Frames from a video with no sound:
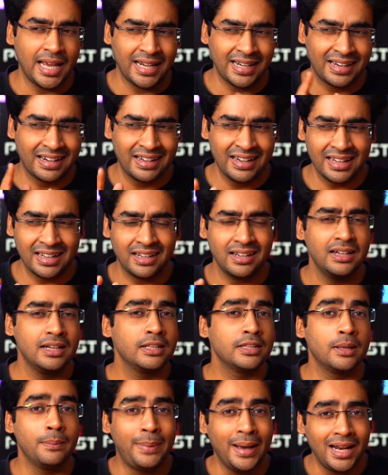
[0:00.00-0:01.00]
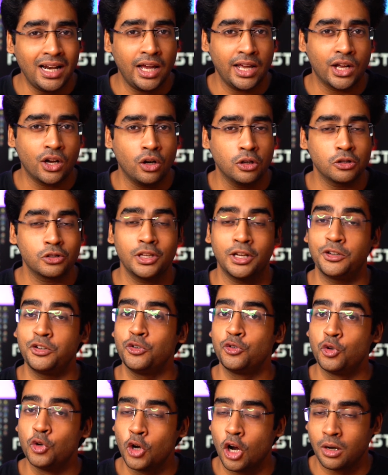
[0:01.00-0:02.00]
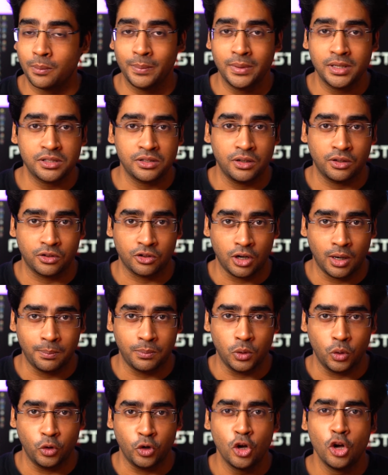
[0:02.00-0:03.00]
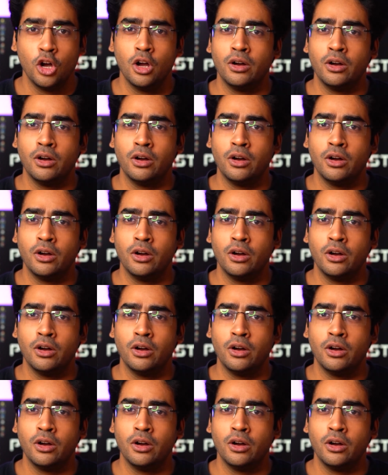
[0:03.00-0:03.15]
and click the bell icon so that you do not miss another upload.